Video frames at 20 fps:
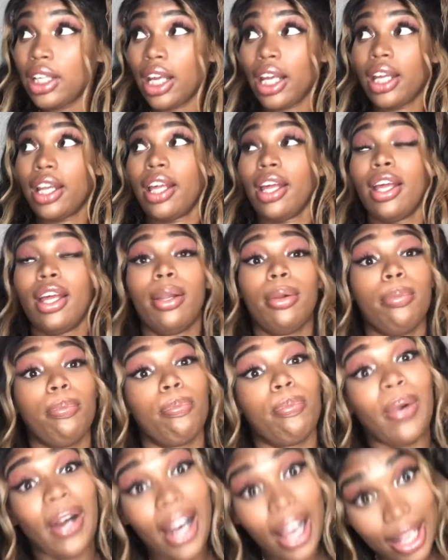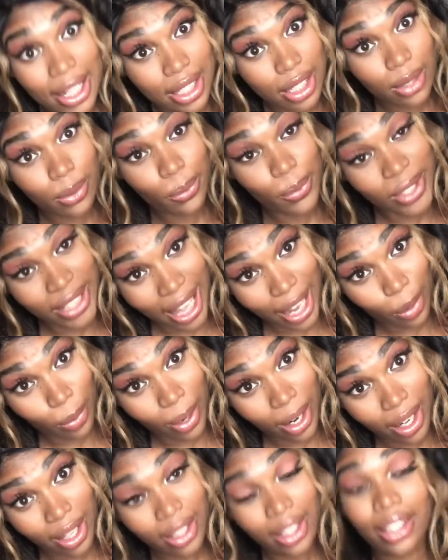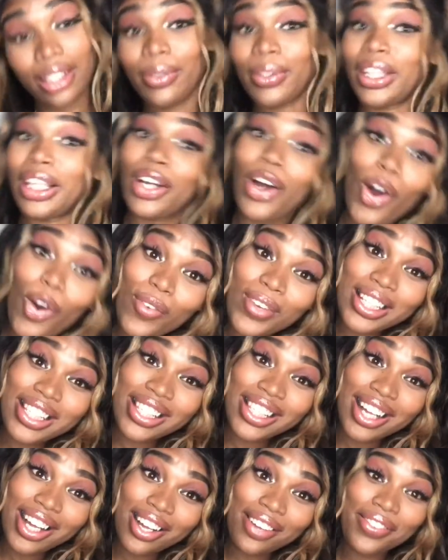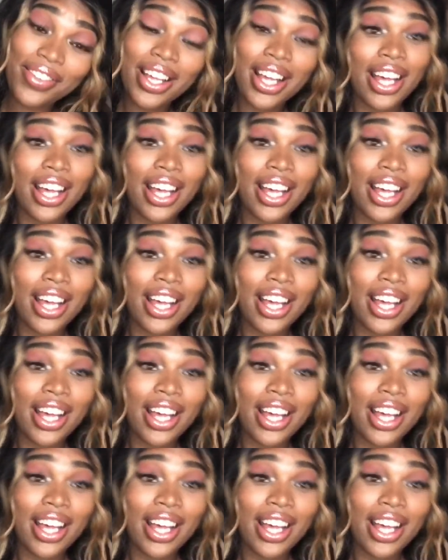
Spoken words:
And then Bryce was out of work with the COVID stuff,